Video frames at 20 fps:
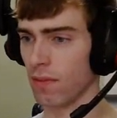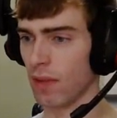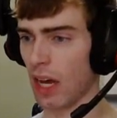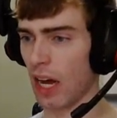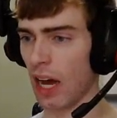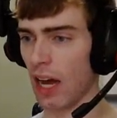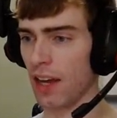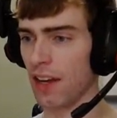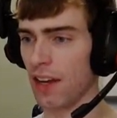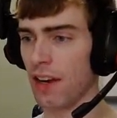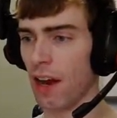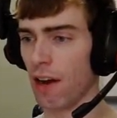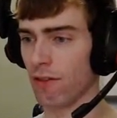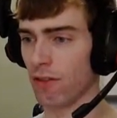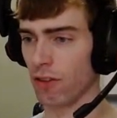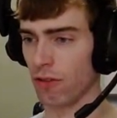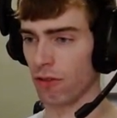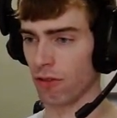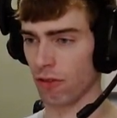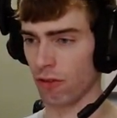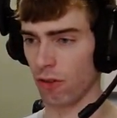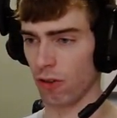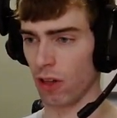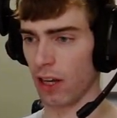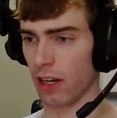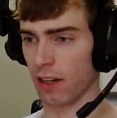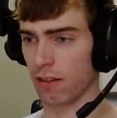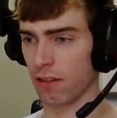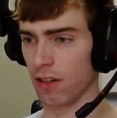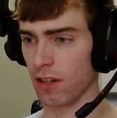I never use
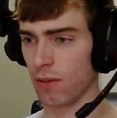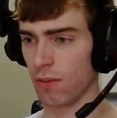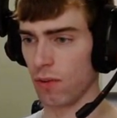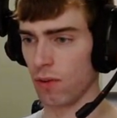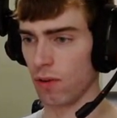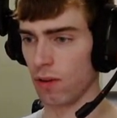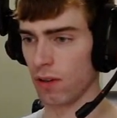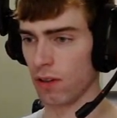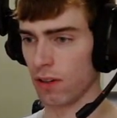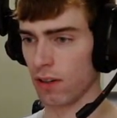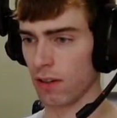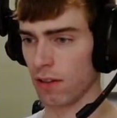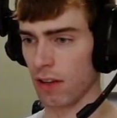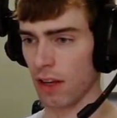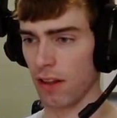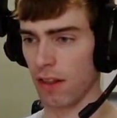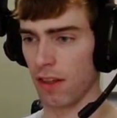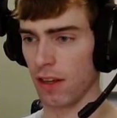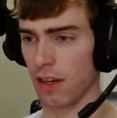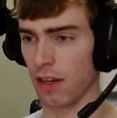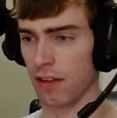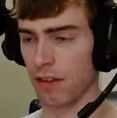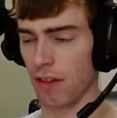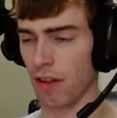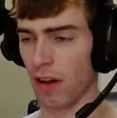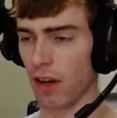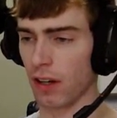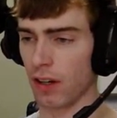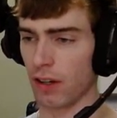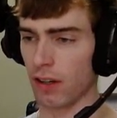Snorlax anymore because I think he's
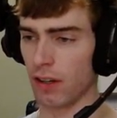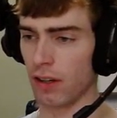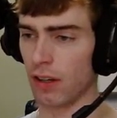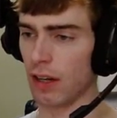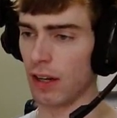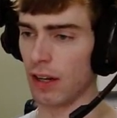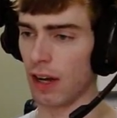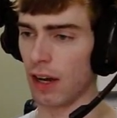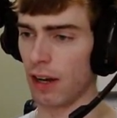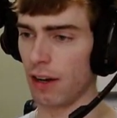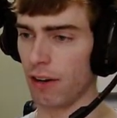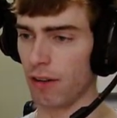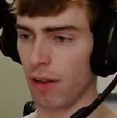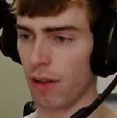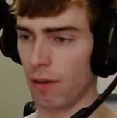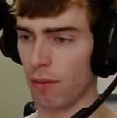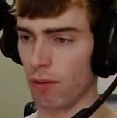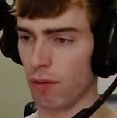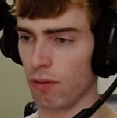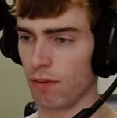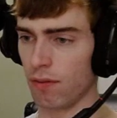not good at higher level.